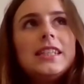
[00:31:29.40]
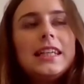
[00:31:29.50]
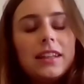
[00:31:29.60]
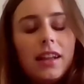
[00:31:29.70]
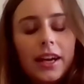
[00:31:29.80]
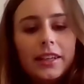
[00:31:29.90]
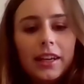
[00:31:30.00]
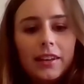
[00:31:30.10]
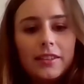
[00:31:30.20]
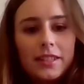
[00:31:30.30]

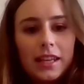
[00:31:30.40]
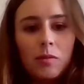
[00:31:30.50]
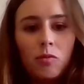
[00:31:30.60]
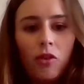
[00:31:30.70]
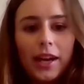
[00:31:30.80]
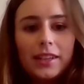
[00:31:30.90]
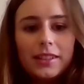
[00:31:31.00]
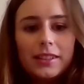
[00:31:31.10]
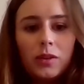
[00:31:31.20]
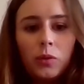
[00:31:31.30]
declining at the same
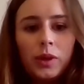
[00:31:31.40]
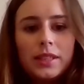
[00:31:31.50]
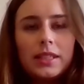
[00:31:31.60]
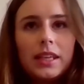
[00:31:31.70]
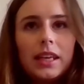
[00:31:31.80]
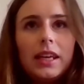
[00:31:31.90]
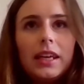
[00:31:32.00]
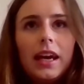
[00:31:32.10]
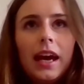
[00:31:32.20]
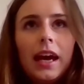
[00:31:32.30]
rate. We
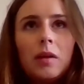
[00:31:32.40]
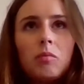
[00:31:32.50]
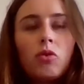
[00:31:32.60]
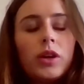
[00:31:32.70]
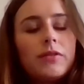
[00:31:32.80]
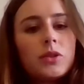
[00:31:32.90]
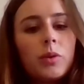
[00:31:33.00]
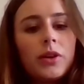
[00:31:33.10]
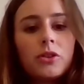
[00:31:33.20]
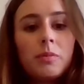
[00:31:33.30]
see reefs
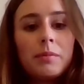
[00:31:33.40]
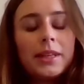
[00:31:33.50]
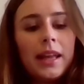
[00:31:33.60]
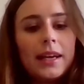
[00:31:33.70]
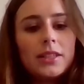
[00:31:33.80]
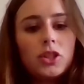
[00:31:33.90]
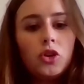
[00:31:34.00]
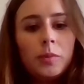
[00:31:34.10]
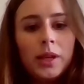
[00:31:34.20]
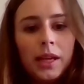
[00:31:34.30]
where there's maybe less
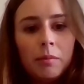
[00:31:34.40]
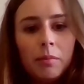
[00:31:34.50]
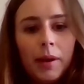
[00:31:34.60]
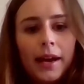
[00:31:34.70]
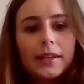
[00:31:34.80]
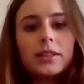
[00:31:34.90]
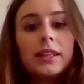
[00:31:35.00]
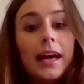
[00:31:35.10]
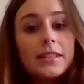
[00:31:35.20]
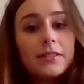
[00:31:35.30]
human impact,
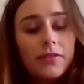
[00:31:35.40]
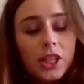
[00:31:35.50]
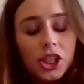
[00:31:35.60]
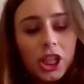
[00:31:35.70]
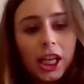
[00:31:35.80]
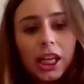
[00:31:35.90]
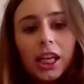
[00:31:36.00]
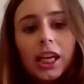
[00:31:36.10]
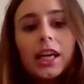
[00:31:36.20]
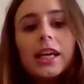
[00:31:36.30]
less
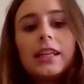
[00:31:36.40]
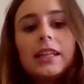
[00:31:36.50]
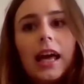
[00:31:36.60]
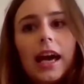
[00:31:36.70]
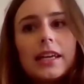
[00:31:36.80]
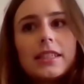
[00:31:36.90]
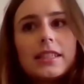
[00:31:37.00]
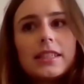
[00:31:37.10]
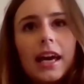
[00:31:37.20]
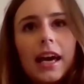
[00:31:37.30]
fishing,
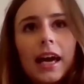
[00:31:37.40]
less